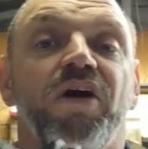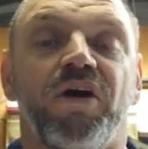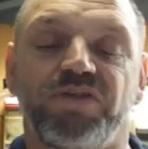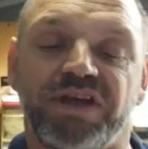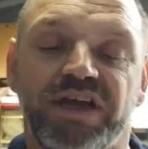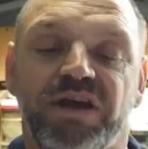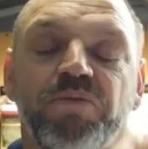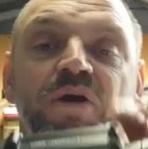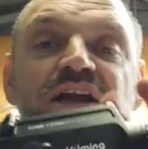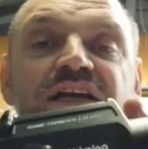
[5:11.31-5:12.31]
On the
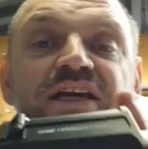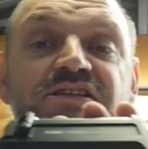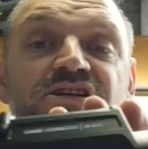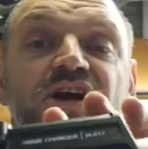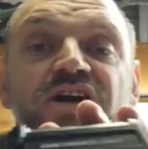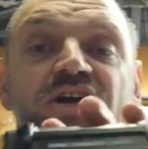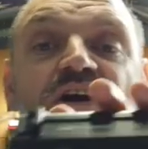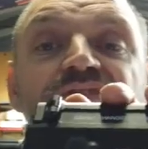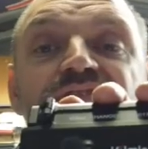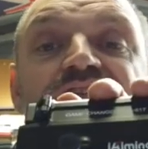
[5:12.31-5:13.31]
right hand side
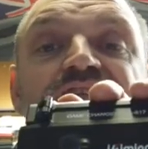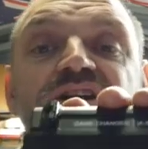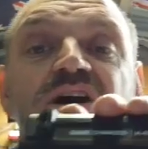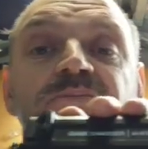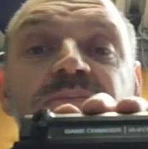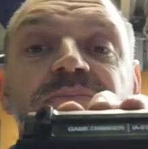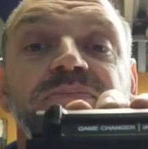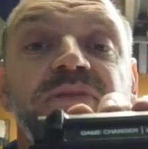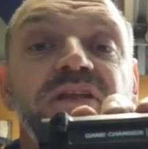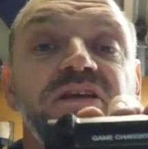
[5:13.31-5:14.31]
of the scope,
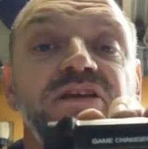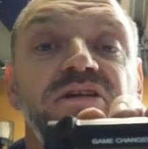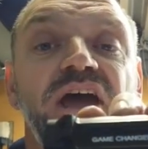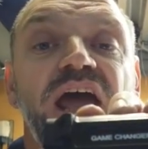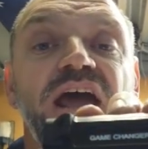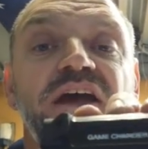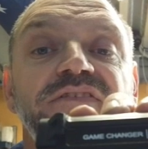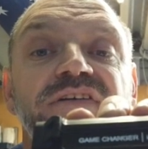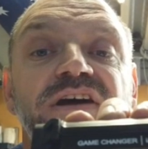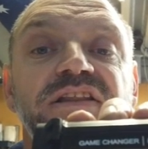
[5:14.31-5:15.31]
you
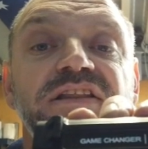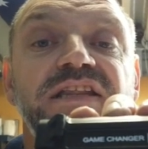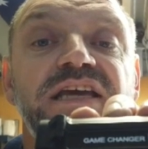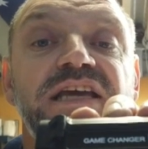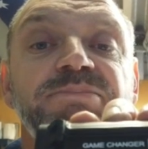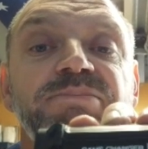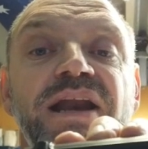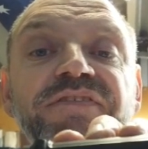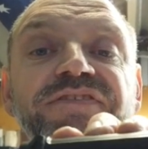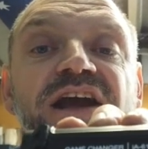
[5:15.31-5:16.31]
have the
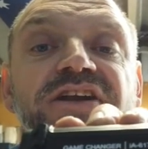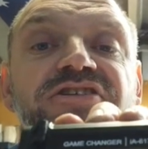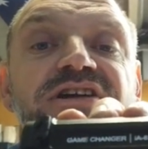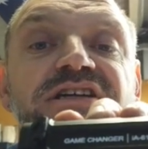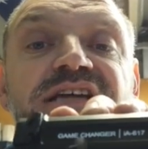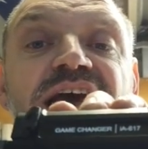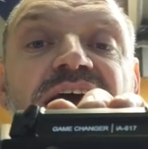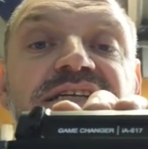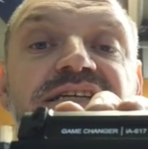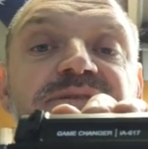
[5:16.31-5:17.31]
manufacturer's
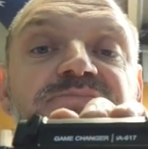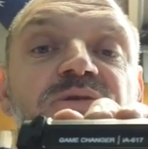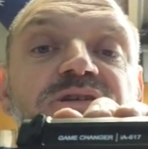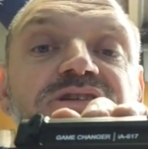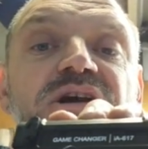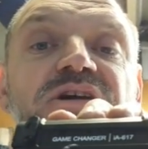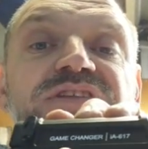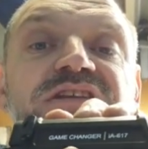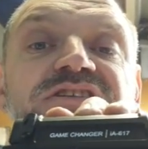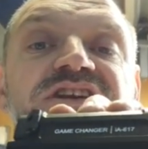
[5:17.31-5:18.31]
access port. So if
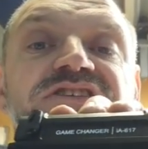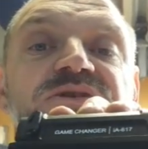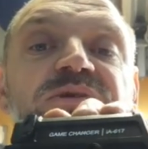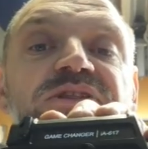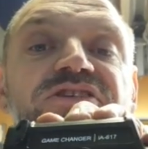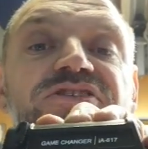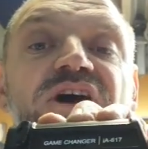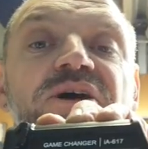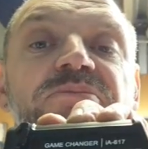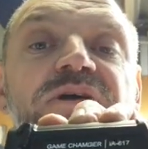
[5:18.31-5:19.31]
there's an issue with your
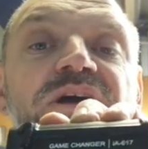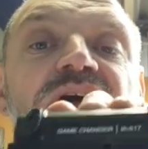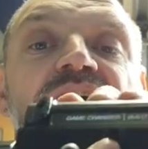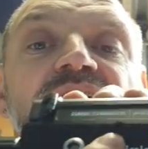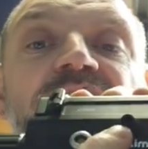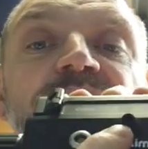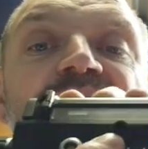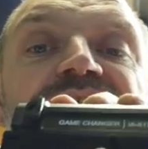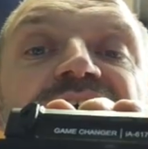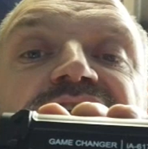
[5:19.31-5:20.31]
scope, The
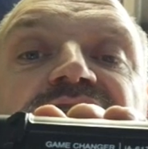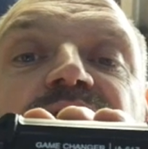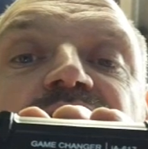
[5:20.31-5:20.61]
manufacturer will